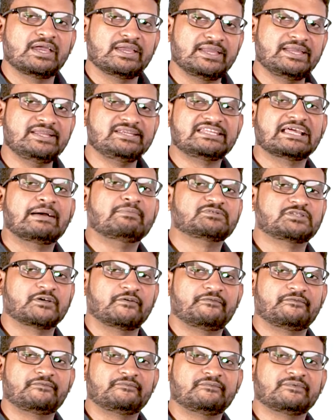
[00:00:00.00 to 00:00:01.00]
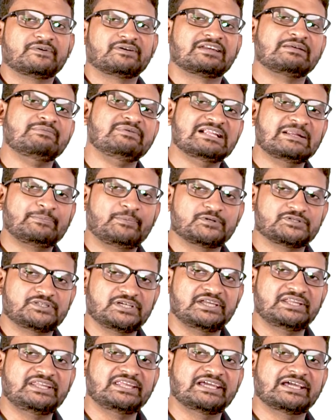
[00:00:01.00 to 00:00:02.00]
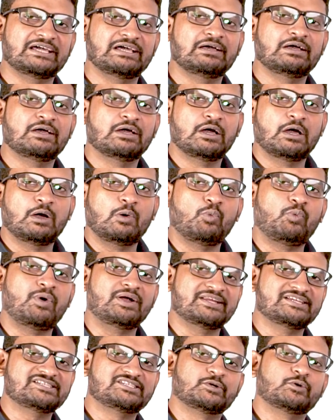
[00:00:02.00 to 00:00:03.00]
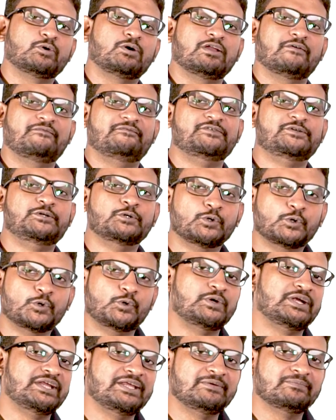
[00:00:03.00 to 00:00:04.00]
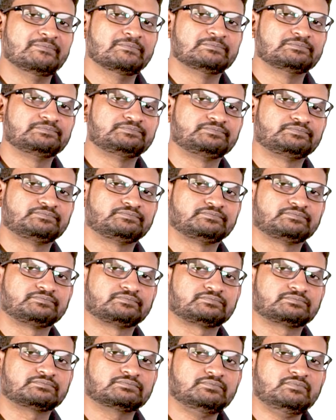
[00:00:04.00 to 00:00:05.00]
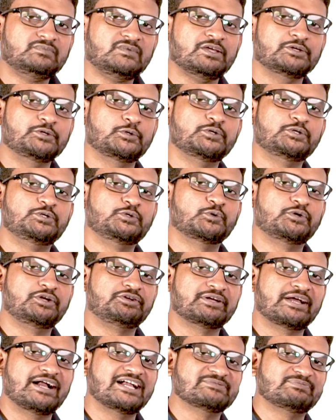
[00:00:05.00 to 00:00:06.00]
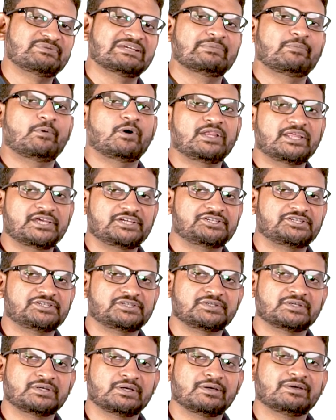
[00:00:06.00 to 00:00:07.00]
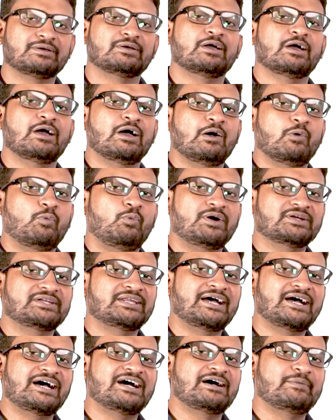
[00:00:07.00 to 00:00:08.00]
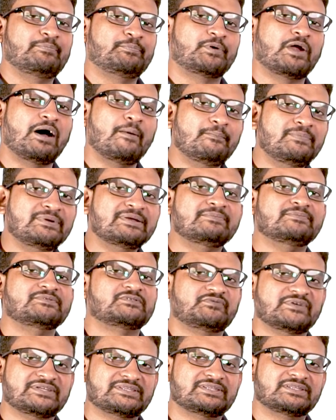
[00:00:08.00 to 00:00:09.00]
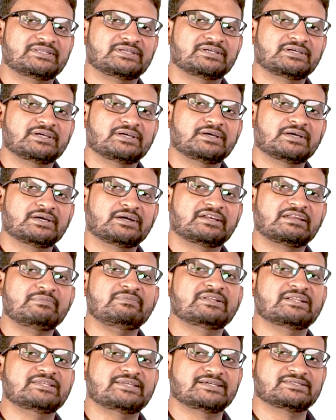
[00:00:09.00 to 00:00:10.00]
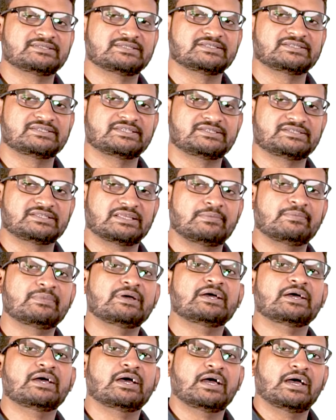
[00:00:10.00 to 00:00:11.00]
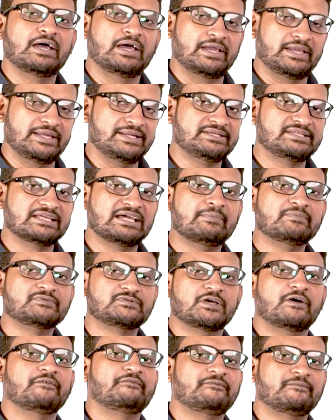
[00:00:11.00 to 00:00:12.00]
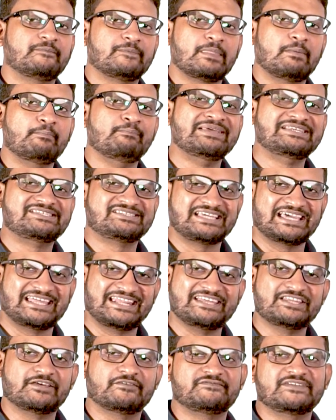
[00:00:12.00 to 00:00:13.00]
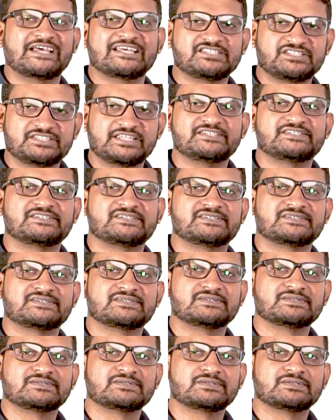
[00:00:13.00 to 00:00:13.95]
In terms of criminal procedure, what is the role of jury? Should jury trials be abolished? What are problems with criminal justice system in terms of miscarriage of justice?